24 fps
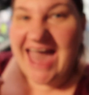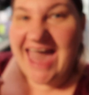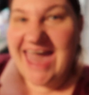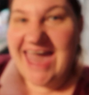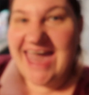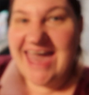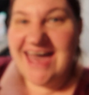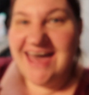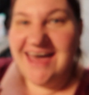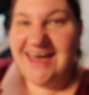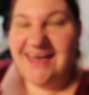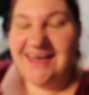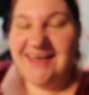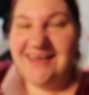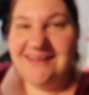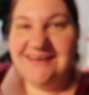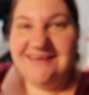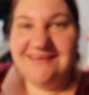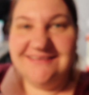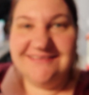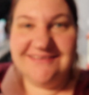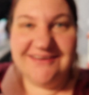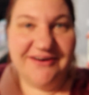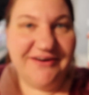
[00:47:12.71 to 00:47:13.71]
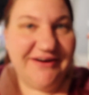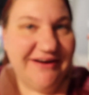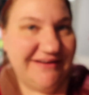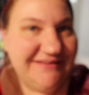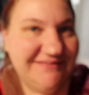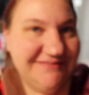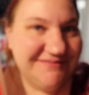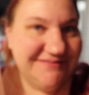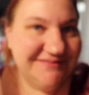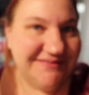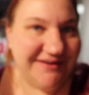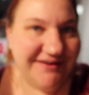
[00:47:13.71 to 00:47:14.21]
And
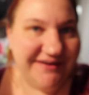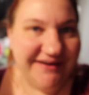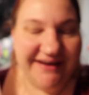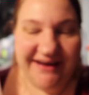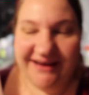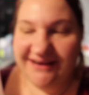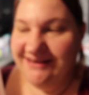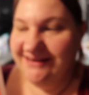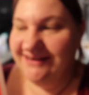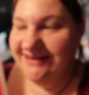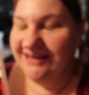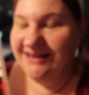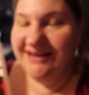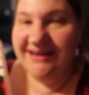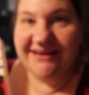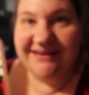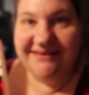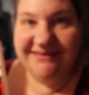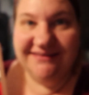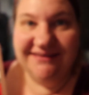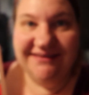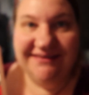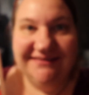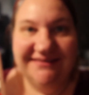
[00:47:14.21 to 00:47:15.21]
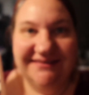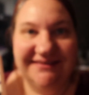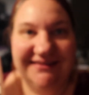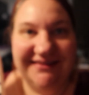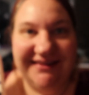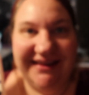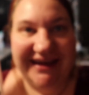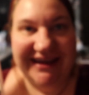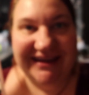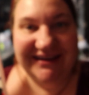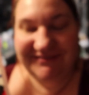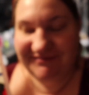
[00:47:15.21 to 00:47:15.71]
sorry, sorry, I need to get in into the
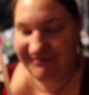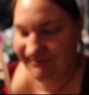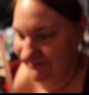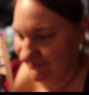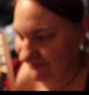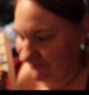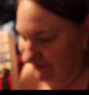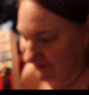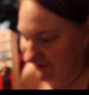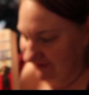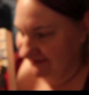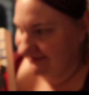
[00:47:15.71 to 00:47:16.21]
light for